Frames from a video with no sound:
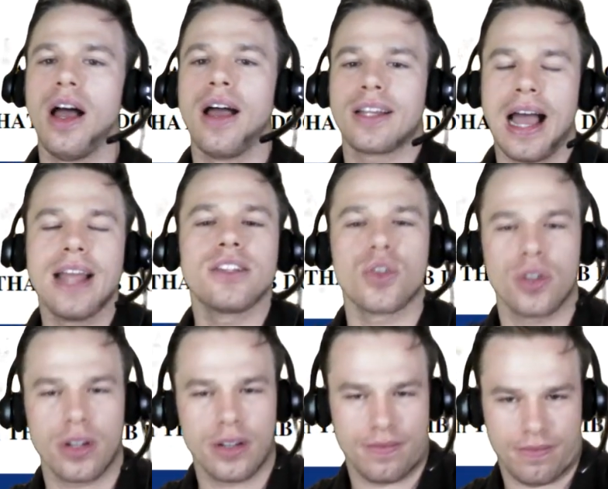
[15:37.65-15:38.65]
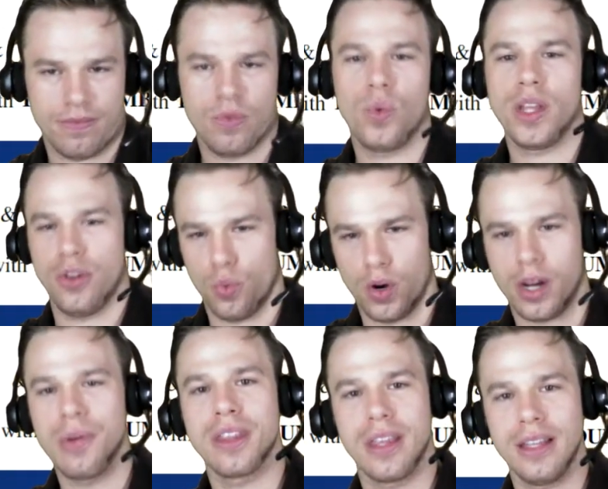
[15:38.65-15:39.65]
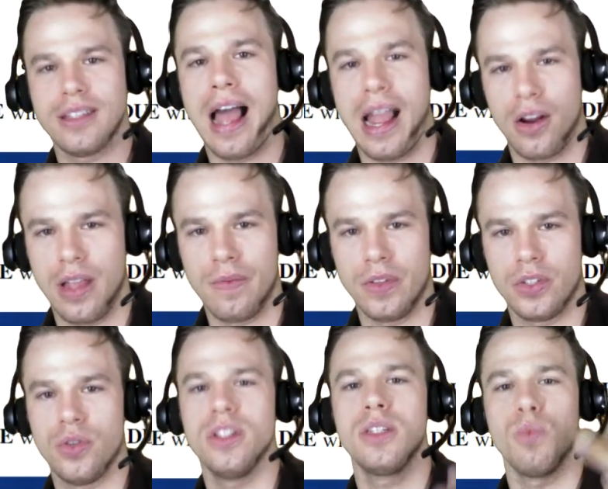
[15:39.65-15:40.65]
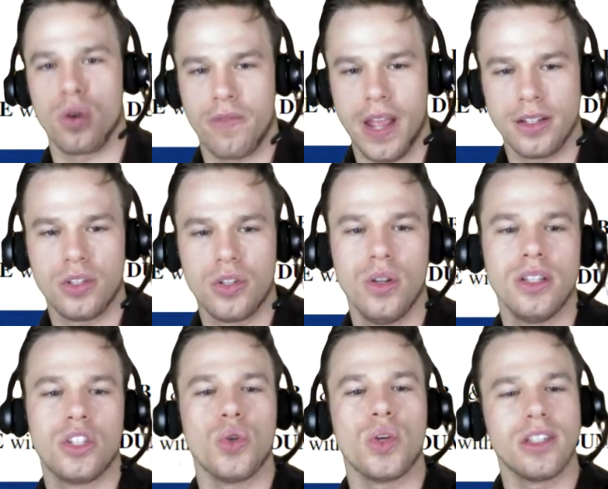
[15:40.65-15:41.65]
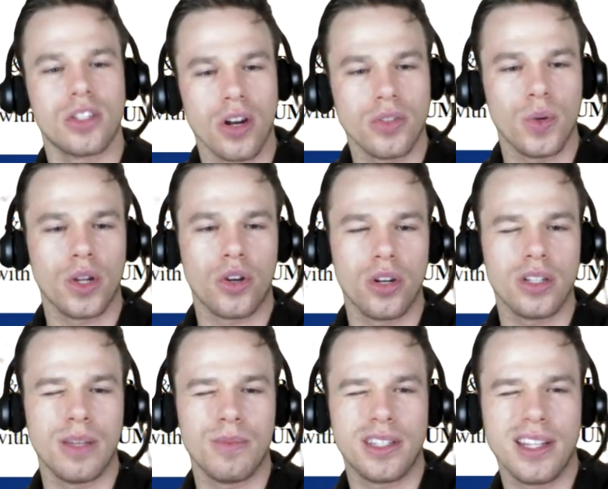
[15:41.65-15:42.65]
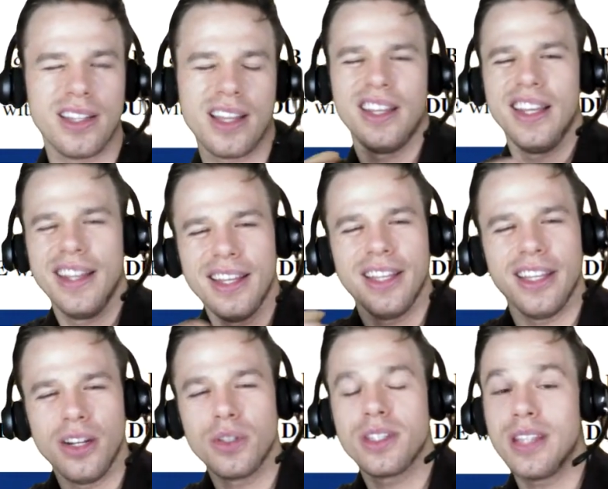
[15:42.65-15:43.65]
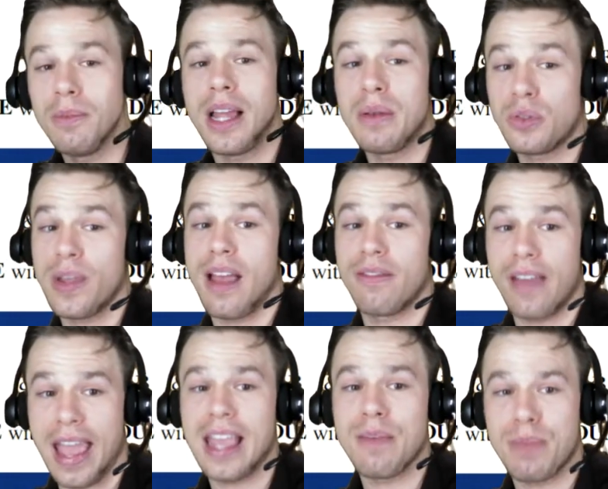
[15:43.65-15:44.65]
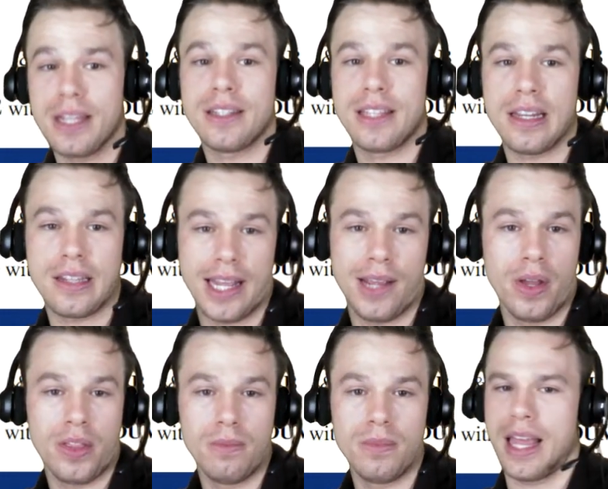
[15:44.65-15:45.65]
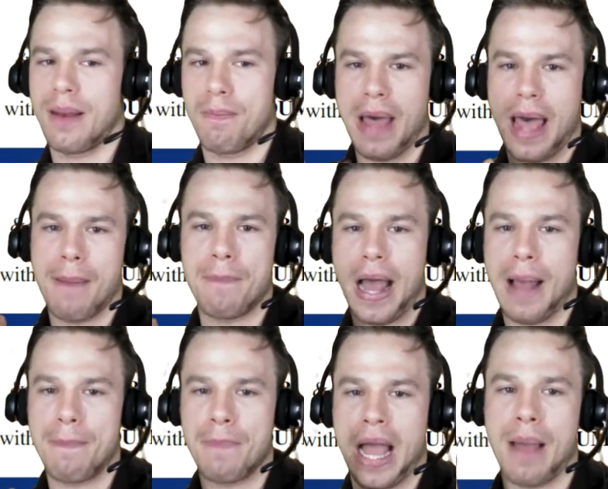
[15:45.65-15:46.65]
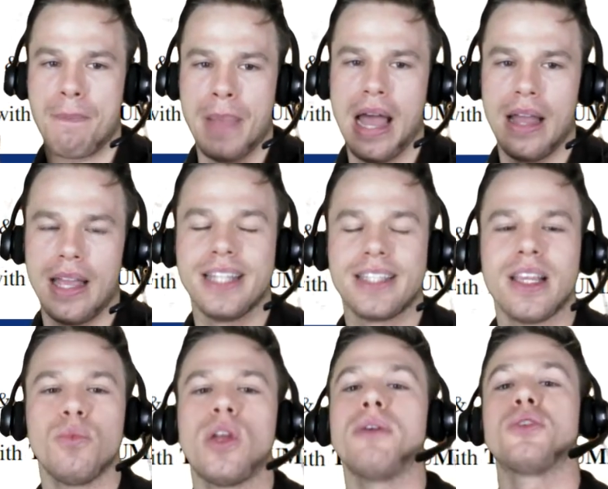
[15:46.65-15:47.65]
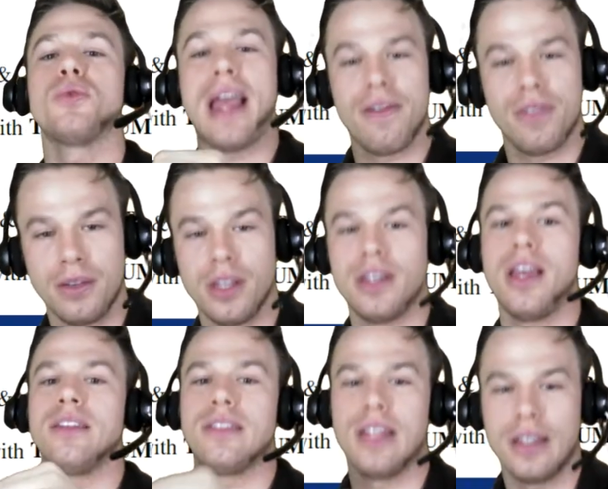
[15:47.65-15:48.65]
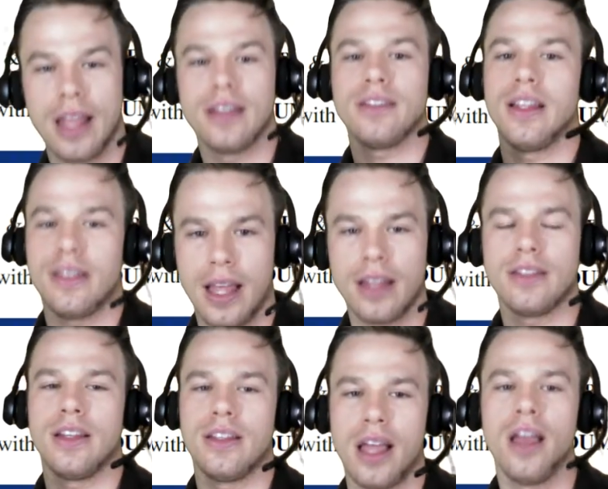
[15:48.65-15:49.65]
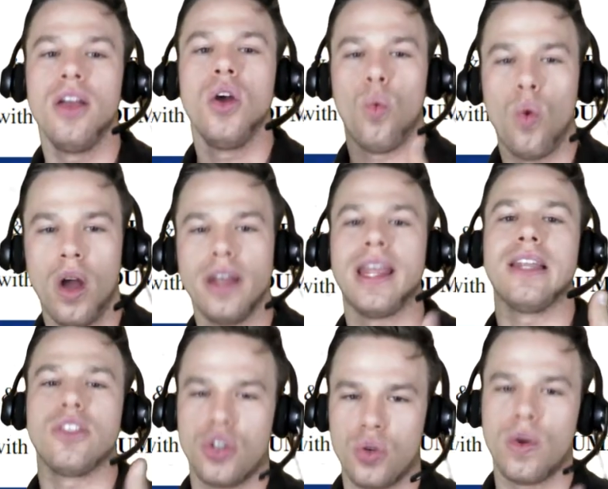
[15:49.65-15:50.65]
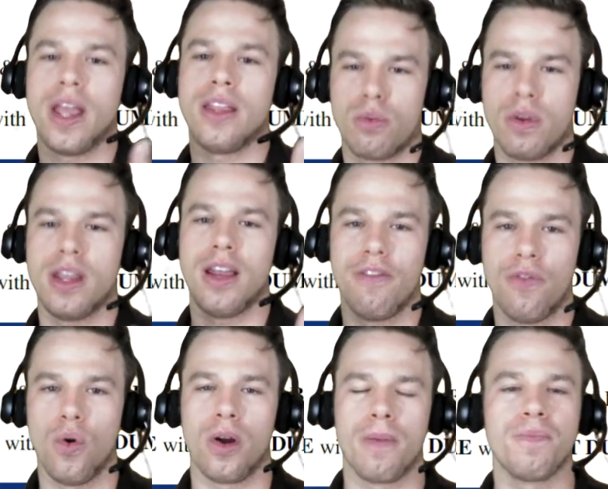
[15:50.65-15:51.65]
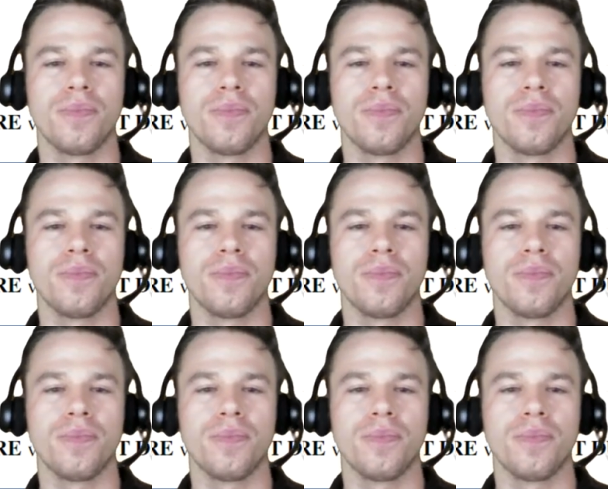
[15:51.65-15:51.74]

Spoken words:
Kaiser, when you're working with these higher level students, more advanced students, you can start to encourage them to see that, sometimes we have A, B, C, D rhythms, that ba, ba, ba, ba, and sometimes we have the da, da, da, da, da, da, da, da, 1 and 2 and 3 and 4.